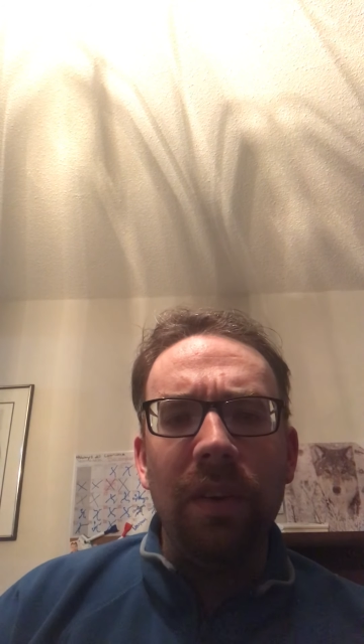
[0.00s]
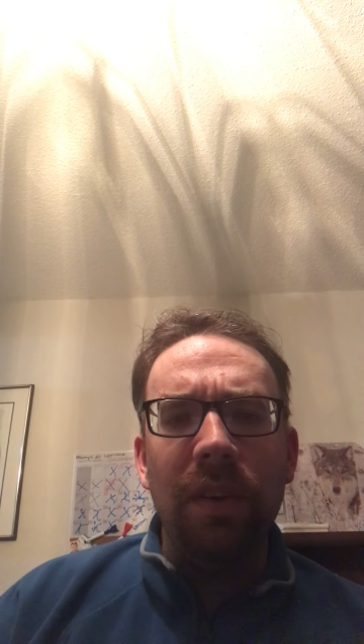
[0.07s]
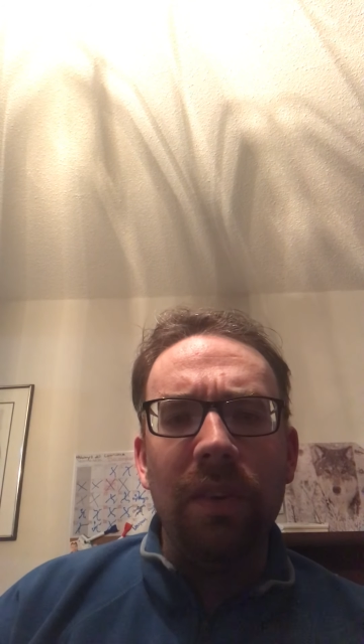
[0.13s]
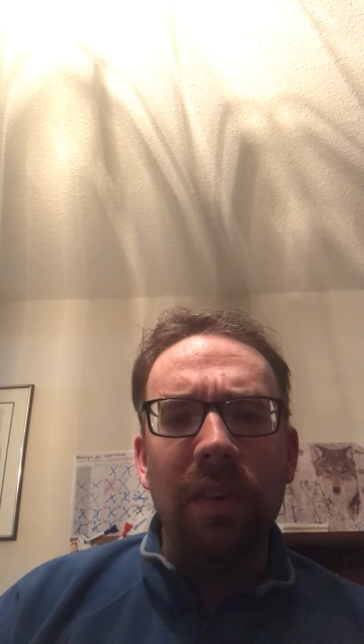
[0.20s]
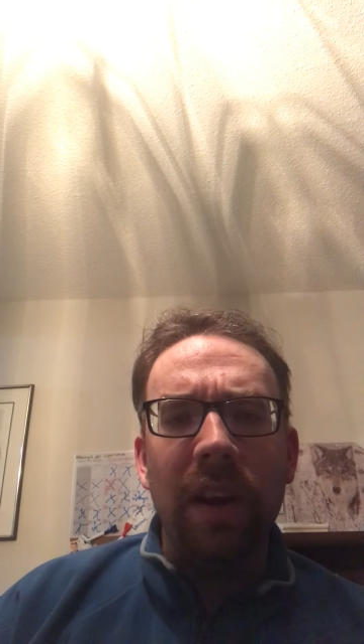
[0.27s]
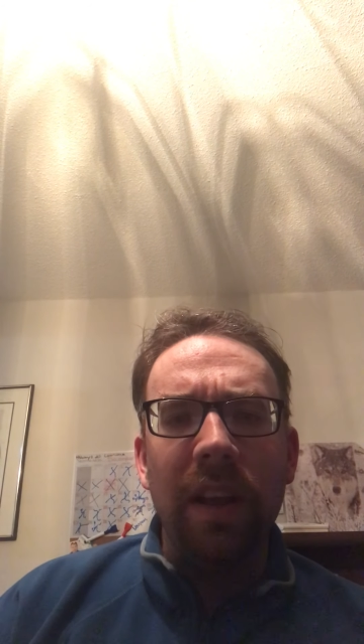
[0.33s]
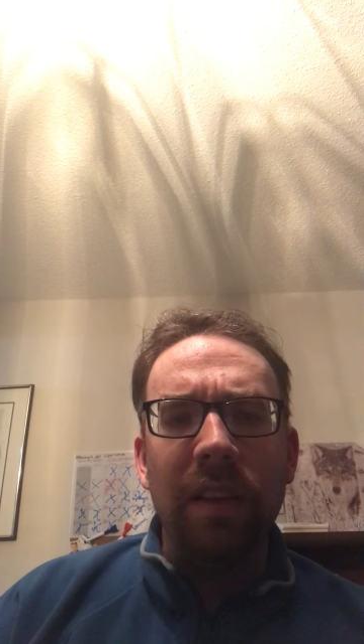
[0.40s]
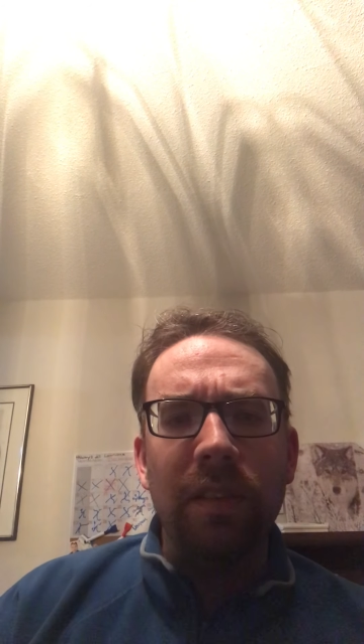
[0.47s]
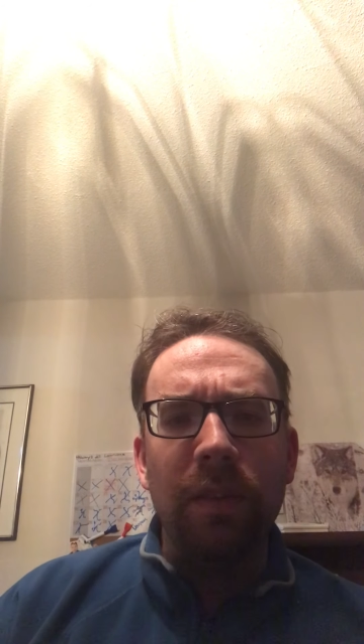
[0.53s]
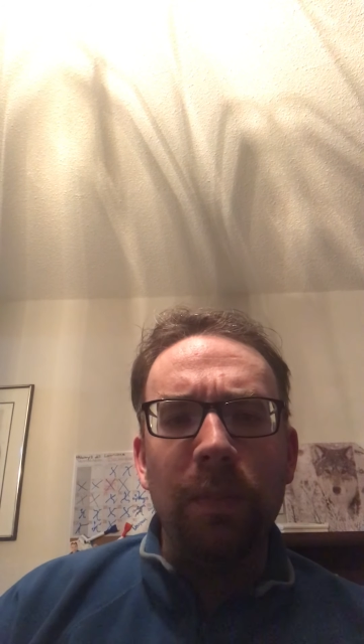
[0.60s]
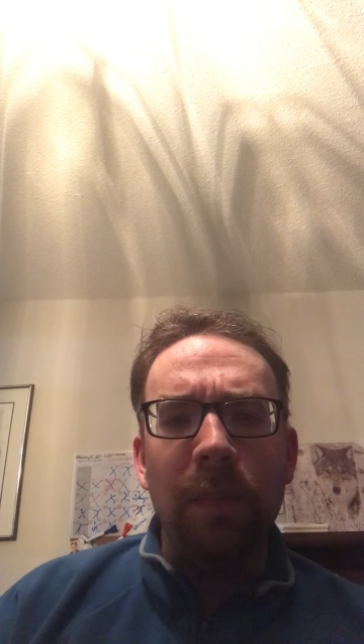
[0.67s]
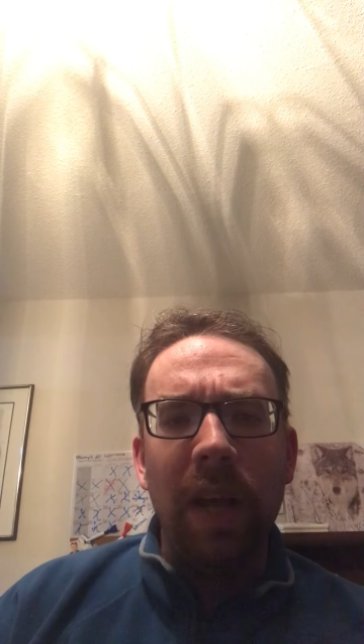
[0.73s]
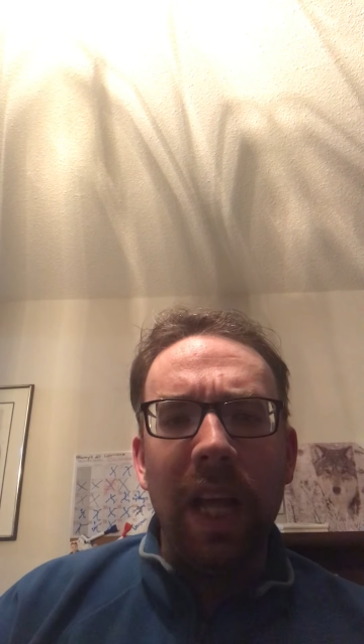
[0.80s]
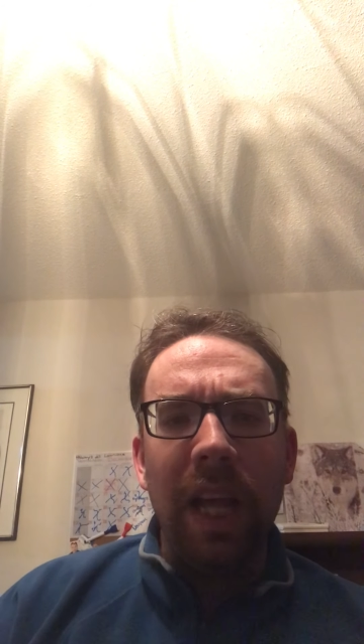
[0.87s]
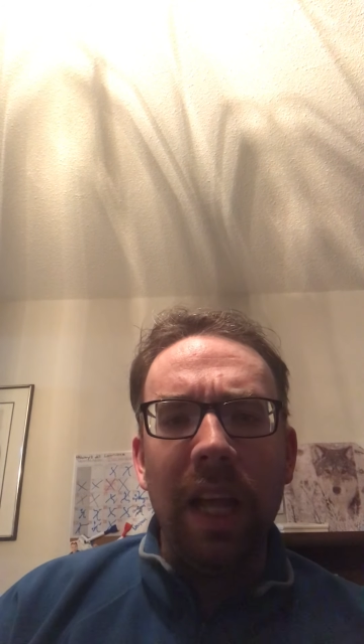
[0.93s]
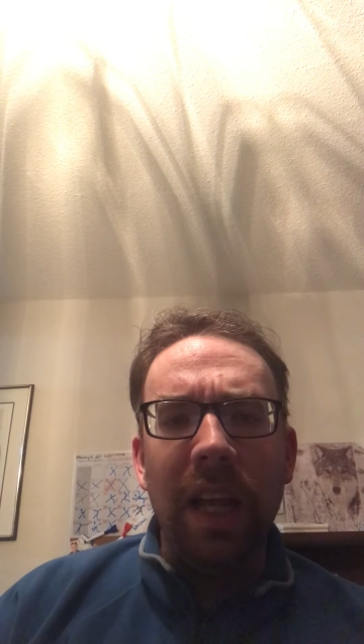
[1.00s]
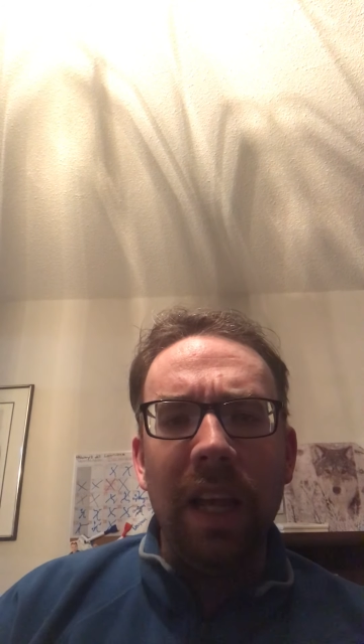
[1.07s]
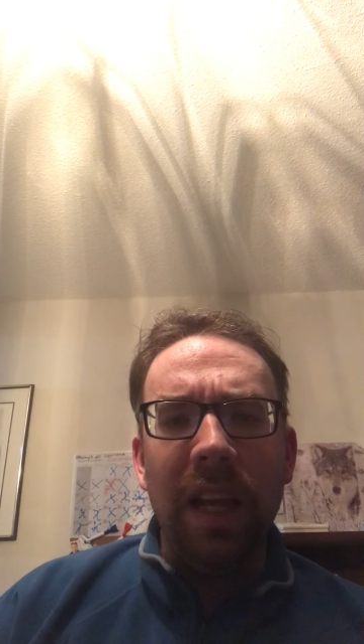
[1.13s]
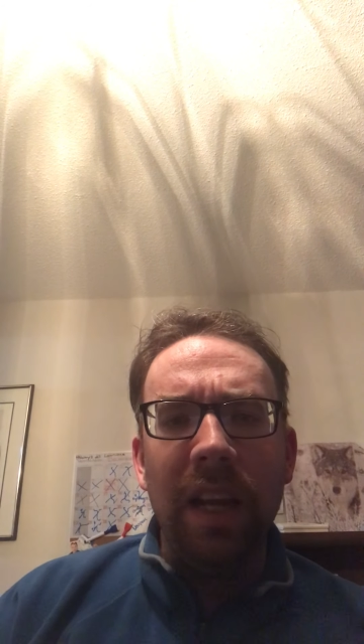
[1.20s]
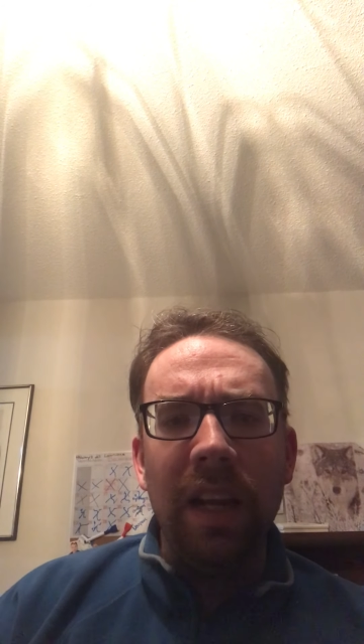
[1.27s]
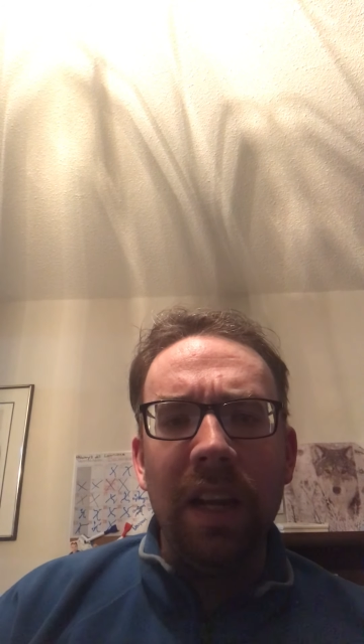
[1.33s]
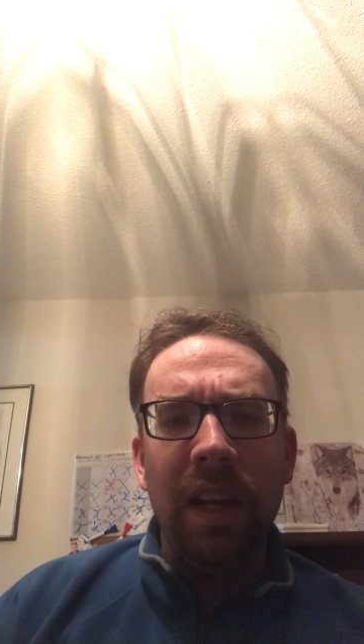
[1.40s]
address
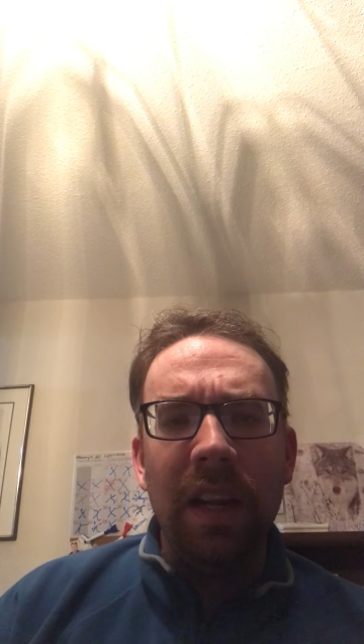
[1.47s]
my